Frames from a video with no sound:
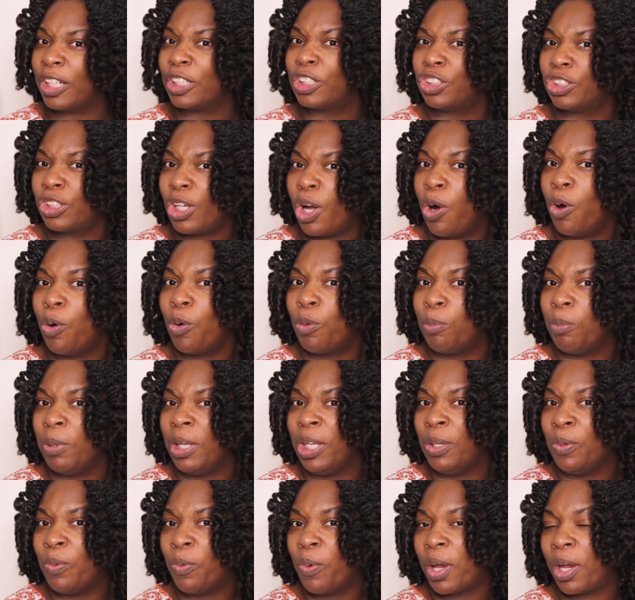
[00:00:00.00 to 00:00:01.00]
of showed
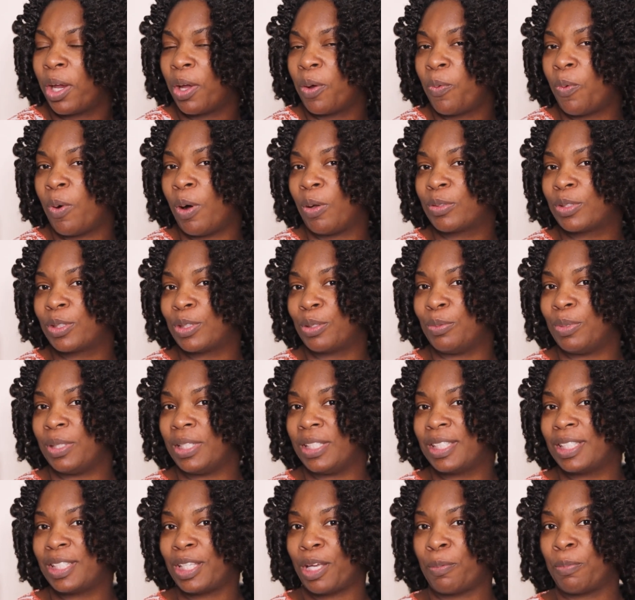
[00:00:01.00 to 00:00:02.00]
me where it wants to be
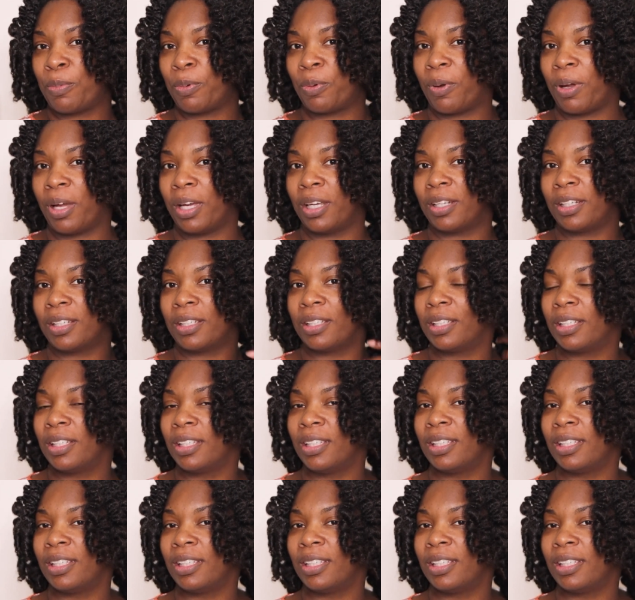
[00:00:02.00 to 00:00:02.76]
separated.